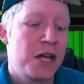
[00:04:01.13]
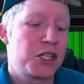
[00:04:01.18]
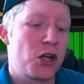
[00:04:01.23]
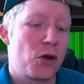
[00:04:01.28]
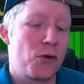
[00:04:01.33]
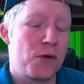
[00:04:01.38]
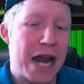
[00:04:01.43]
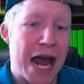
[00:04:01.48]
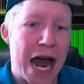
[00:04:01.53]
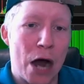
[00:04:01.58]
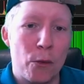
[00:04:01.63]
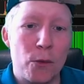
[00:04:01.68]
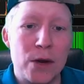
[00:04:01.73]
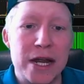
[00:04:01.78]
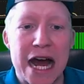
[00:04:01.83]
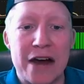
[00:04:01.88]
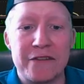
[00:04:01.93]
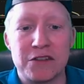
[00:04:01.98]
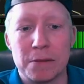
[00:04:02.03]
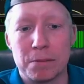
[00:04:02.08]
So now
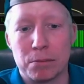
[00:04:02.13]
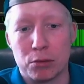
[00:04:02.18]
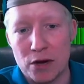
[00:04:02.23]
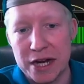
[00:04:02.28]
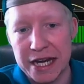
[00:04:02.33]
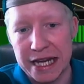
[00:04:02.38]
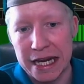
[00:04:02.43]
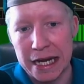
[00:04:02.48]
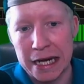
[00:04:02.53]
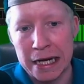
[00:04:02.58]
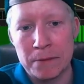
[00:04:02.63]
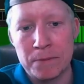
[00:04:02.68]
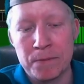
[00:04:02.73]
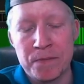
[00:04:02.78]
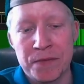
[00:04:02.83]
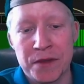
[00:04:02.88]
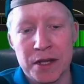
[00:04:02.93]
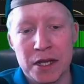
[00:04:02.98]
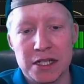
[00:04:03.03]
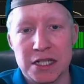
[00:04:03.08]
we have to bring in
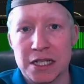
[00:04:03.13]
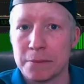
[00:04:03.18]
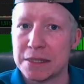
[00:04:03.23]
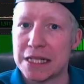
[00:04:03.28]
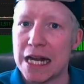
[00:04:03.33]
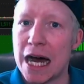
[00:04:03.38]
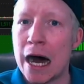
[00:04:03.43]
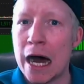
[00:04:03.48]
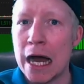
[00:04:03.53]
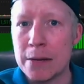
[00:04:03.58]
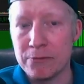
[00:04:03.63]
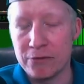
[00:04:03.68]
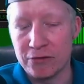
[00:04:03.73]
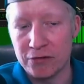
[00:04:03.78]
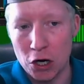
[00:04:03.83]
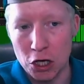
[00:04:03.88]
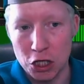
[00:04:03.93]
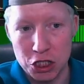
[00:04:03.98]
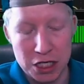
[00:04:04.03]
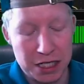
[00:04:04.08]
some time
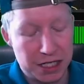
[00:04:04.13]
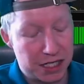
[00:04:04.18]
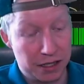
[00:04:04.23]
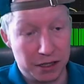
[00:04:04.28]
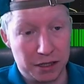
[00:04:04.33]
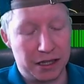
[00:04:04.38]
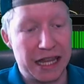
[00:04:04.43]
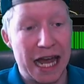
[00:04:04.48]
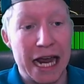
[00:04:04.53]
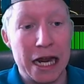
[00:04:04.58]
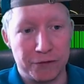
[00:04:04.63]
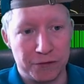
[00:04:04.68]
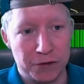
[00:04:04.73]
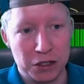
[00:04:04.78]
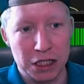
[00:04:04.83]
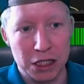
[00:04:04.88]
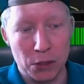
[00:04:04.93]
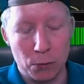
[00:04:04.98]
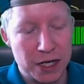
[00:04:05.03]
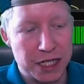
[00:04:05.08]
functions. And
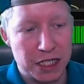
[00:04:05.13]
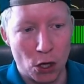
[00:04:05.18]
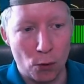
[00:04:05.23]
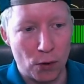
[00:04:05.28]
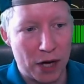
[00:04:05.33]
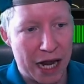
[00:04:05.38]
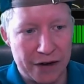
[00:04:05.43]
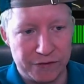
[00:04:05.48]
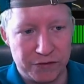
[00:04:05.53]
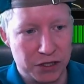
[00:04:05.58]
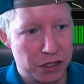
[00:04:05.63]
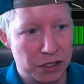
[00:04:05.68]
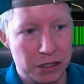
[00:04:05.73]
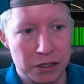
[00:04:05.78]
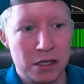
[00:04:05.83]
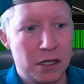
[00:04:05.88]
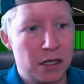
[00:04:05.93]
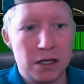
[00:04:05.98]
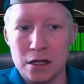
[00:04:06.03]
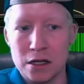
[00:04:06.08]
thankfully, we don't have
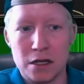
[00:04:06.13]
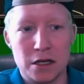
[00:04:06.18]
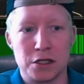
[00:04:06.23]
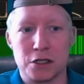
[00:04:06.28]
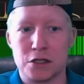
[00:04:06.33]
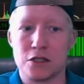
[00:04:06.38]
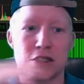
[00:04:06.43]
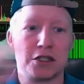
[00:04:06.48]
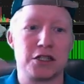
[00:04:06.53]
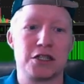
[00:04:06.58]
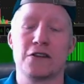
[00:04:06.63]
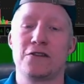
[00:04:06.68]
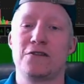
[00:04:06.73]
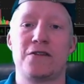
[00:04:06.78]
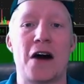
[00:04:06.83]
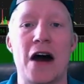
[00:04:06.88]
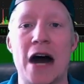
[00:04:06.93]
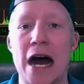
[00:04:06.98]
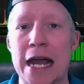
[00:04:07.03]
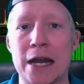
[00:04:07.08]
to
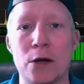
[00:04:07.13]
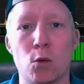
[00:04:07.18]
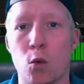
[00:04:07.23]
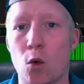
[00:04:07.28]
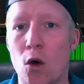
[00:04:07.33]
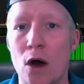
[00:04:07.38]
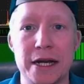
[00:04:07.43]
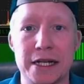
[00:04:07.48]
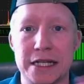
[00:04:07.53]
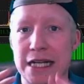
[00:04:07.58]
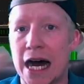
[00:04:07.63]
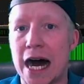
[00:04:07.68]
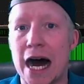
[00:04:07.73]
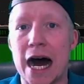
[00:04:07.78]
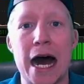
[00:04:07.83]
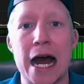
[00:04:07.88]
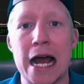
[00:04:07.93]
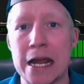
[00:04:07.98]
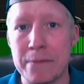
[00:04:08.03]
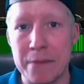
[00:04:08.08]
define what
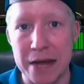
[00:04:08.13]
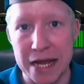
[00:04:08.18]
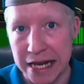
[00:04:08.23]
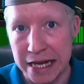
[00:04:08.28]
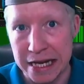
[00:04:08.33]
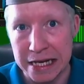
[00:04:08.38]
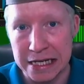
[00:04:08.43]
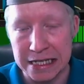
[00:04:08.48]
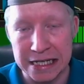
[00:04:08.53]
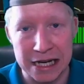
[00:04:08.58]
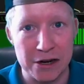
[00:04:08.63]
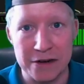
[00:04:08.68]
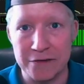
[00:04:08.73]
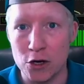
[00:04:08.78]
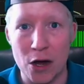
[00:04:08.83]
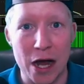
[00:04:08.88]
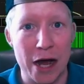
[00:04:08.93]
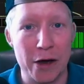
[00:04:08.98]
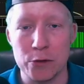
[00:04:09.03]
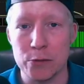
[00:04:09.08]
time is, I don't
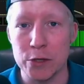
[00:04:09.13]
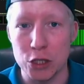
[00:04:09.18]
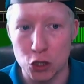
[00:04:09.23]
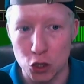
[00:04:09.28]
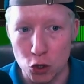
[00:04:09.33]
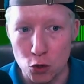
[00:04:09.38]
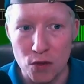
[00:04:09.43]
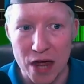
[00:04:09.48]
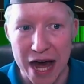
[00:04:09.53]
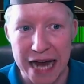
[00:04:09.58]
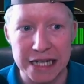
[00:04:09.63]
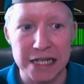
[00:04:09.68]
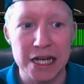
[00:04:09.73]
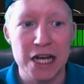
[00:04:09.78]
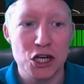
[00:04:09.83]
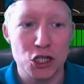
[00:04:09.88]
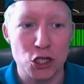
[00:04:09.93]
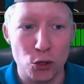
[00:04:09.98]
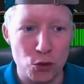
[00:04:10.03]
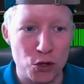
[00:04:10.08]
even know how you would do that,
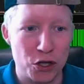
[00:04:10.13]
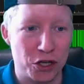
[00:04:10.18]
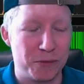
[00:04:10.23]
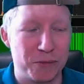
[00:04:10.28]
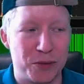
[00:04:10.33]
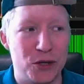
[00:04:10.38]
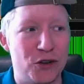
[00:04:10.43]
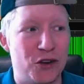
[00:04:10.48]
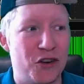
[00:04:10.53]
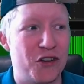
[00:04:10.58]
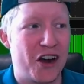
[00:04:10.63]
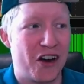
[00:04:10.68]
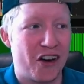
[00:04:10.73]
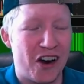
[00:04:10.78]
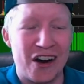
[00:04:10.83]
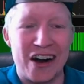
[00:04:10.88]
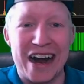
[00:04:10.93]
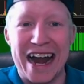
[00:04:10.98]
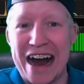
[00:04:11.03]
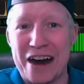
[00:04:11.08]
to the computer. There
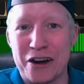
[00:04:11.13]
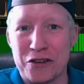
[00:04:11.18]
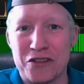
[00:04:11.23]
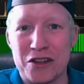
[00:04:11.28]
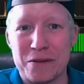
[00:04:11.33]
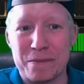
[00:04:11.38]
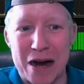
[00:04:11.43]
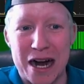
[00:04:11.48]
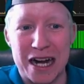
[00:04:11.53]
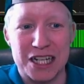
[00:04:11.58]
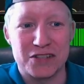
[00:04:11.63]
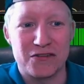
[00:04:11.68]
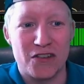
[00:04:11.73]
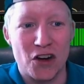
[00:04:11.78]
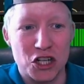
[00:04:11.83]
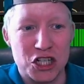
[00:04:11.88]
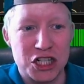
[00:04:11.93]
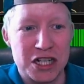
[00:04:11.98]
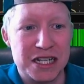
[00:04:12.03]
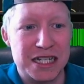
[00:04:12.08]
are out-of-the-box
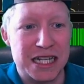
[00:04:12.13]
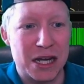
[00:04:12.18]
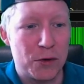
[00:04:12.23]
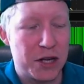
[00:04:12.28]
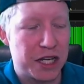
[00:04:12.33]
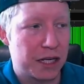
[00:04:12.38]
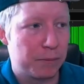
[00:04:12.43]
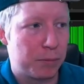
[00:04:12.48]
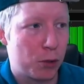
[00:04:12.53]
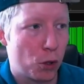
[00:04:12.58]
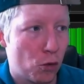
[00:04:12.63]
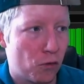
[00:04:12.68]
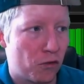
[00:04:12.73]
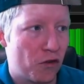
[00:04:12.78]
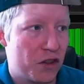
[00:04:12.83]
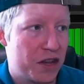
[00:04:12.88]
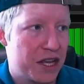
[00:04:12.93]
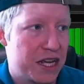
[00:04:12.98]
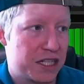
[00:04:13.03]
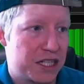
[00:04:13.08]
functions that we can pull
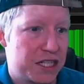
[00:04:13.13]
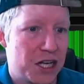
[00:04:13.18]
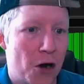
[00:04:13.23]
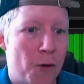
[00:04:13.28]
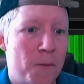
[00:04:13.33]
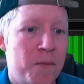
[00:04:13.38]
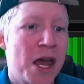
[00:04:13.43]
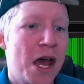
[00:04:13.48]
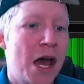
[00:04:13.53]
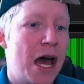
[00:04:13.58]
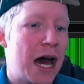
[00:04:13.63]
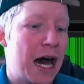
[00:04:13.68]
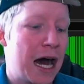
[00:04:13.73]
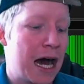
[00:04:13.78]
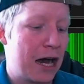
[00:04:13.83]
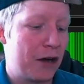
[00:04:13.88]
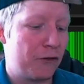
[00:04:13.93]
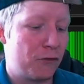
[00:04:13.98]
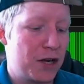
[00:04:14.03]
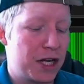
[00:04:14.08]
for this. So
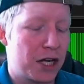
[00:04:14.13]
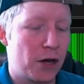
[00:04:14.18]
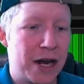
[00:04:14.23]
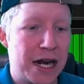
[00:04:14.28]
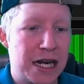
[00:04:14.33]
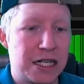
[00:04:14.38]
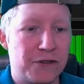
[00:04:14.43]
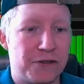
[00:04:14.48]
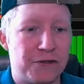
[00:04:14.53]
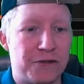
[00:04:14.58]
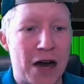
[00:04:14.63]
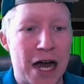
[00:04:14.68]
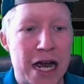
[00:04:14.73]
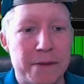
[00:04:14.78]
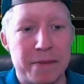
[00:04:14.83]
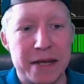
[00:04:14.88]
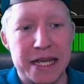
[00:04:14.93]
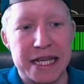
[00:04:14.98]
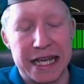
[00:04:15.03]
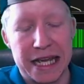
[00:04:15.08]
if we go ahead and
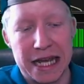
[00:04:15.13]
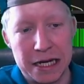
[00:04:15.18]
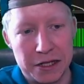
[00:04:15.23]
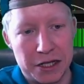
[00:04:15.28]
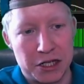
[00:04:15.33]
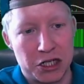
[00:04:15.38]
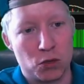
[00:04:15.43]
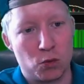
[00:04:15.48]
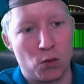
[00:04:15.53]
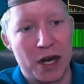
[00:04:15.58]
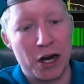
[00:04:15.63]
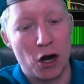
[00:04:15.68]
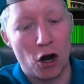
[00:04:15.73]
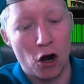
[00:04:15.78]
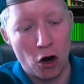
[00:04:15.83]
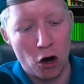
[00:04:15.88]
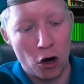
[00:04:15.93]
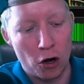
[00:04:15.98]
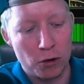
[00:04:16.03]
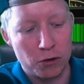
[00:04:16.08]
define begin, this is when
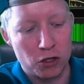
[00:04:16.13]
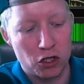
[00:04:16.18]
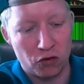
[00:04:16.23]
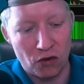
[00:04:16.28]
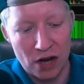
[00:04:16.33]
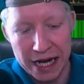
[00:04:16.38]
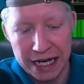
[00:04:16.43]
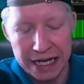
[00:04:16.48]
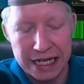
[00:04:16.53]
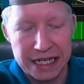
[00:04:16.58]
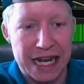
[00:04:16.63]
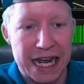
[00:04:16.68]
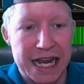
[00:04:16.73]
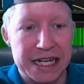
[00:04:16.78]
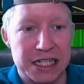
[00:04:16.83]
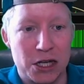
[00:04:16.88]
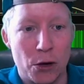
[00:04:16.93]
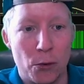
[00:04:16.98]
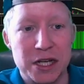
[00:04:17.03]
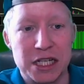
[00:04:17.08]
our trading
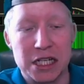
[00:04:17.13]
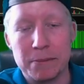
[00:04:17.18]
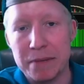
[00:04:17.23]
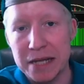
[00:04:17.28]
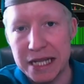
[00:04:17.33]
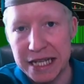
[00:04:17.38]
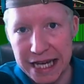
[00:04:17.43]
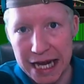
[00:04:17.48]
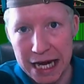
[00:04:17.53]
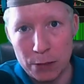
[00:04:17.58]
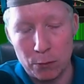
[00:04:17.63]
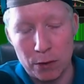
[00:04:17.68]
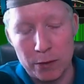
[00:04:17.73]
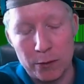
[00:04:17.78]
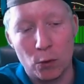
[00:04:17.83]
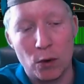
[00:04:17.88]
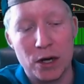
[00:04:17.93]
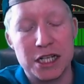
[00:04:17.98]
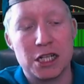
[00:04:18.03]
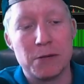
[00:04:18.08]
day is going to begin.
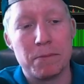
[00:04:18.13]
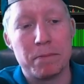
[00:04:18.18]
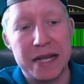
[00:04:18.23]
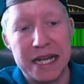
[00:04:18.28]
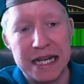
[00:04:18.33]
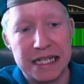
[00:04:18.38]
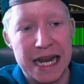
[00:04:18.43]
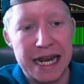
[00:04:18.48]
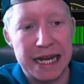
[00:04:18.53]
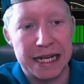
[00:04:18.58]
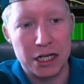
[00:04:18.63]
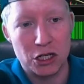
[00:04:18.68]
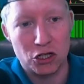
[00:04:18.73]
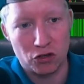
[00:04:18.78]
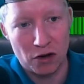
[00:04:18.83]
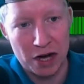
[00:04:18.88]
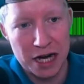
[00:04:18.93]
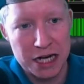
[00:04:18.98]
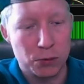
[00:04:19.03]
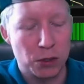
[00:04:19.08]
We want to be taking
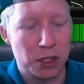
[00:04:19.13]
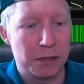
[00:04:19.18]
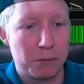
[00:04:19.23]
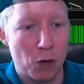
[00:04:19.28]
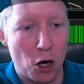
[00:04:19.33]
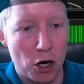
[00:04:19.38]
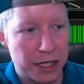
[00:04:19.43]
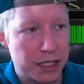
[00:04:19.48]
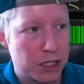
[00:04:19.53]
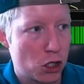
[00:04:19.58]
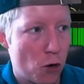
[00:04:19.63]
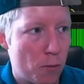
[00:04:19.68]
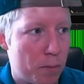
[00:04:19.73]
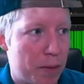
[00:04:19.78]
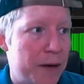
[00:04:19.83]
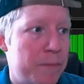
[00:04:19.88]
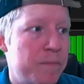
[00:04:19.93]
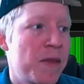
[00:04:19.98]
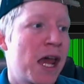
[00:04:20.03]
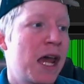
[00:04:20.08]
trades when the market's
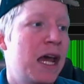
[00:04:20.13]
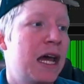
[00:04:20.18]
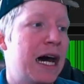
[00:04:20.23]
open.